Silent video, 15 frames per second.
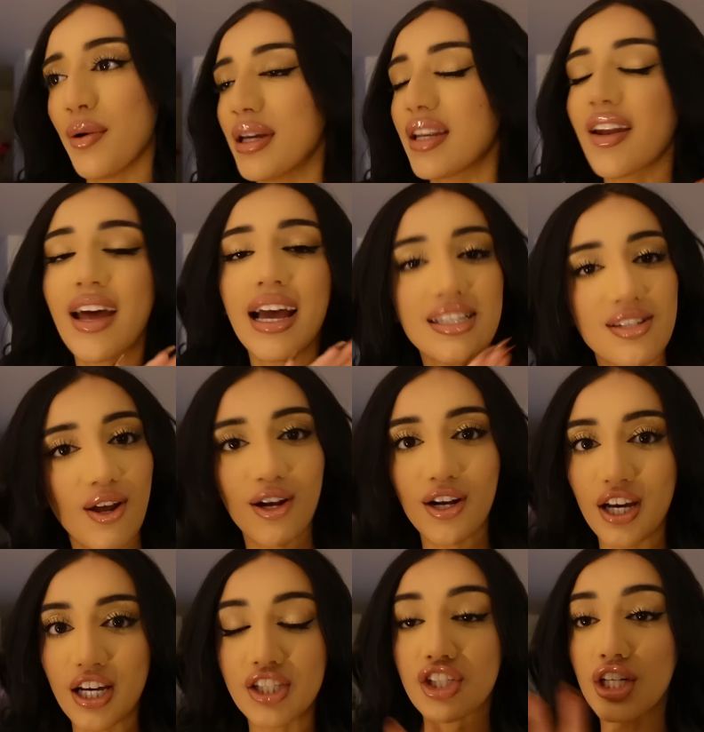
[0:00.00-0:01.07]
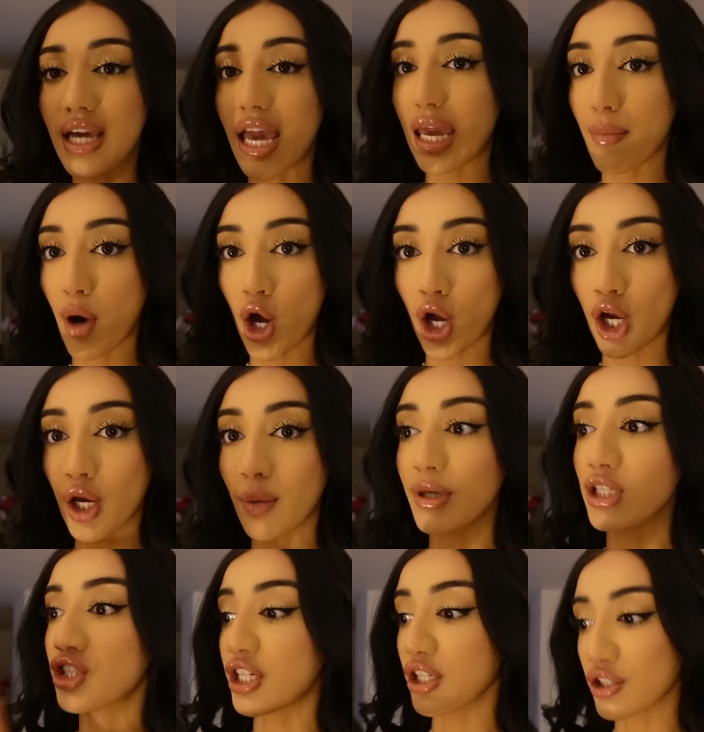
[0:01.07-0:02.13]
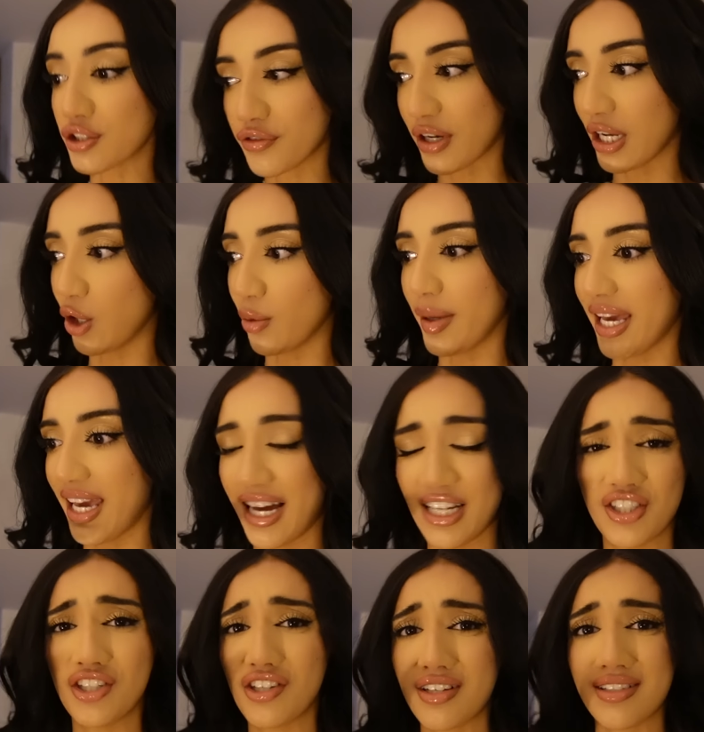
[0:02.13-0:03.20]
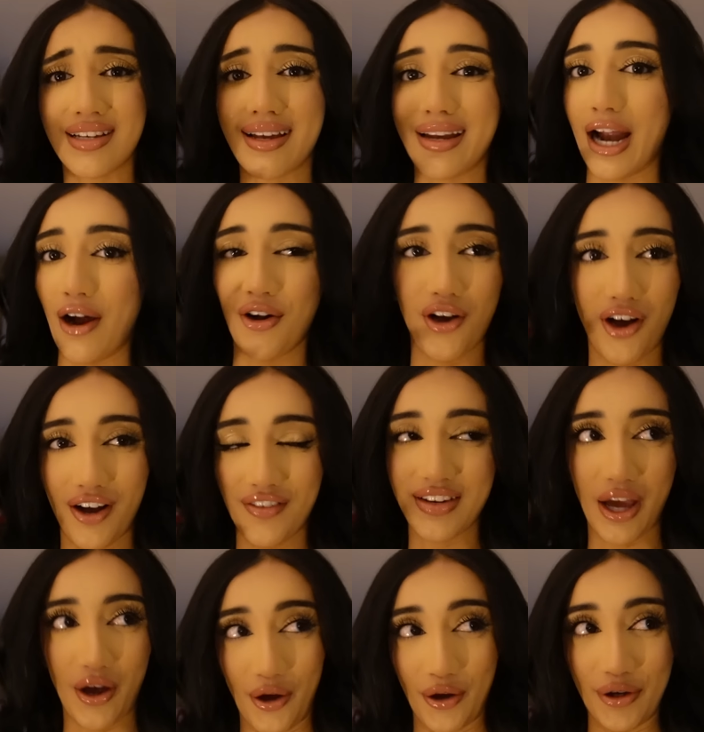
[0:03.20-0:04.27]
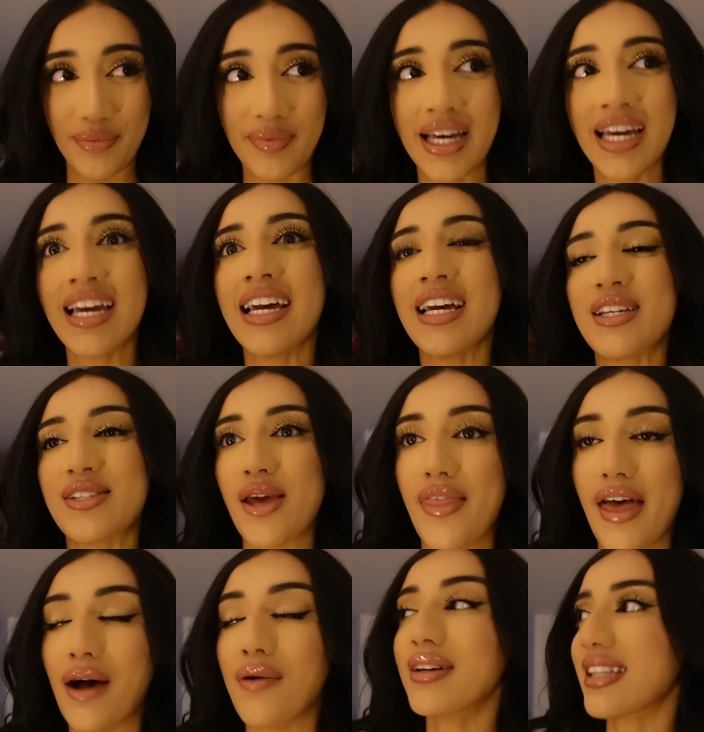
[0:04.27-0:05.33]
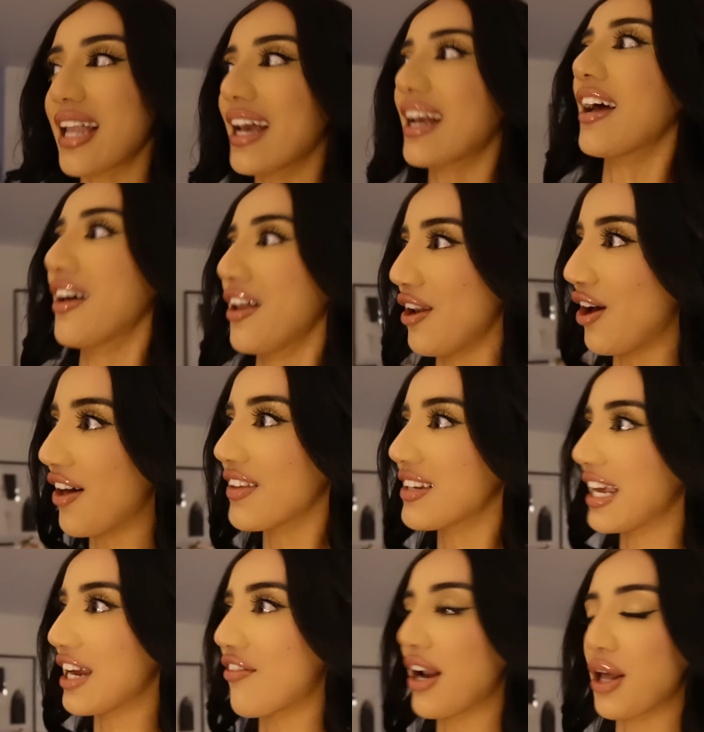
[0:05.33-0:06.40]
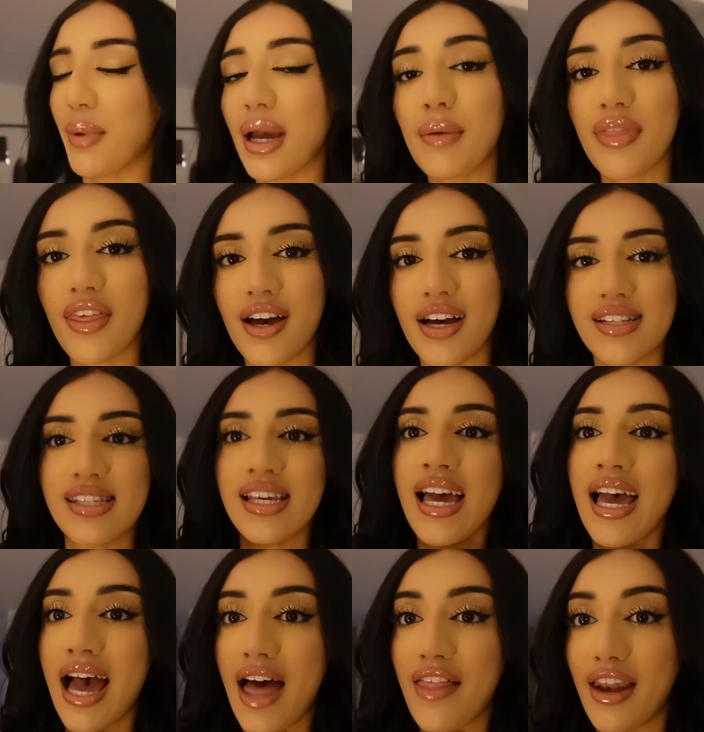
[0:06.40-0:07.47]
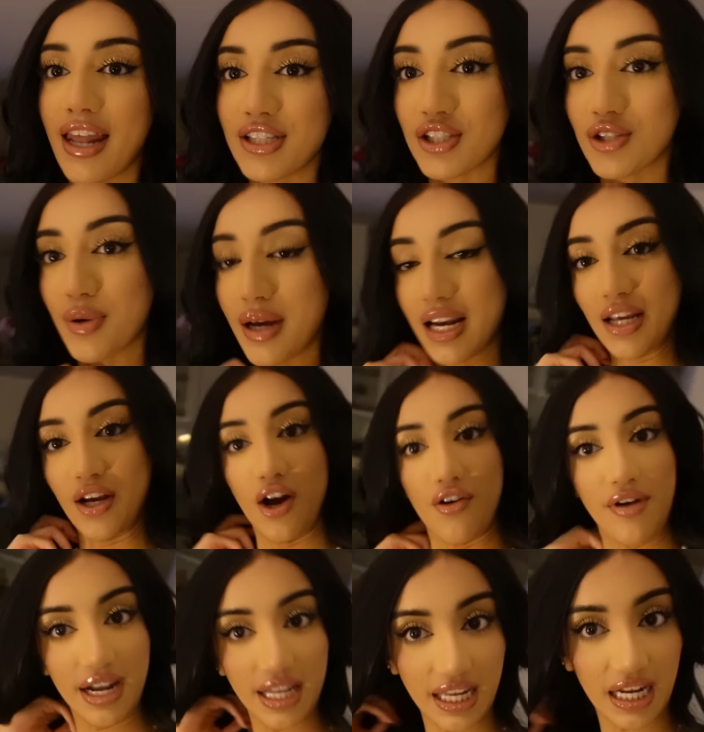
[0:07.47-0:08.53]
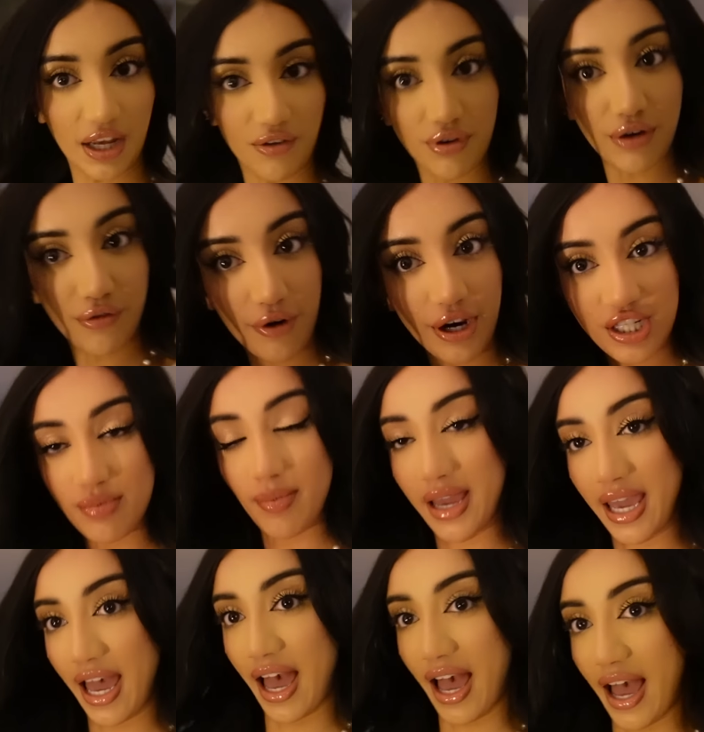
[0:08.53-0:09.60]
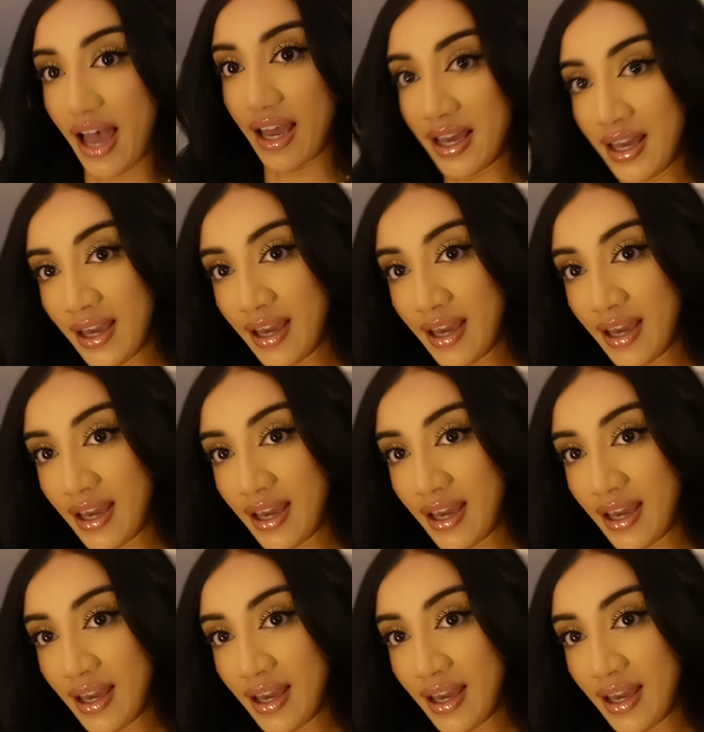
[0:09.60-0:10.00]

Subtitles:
had a nice long lunch, came home, chilled for a little bit. It actually took us like an hour and a half to get home. So that was like a lot of the day ran away with us. And then I just quickly got ready, like refreshed my hair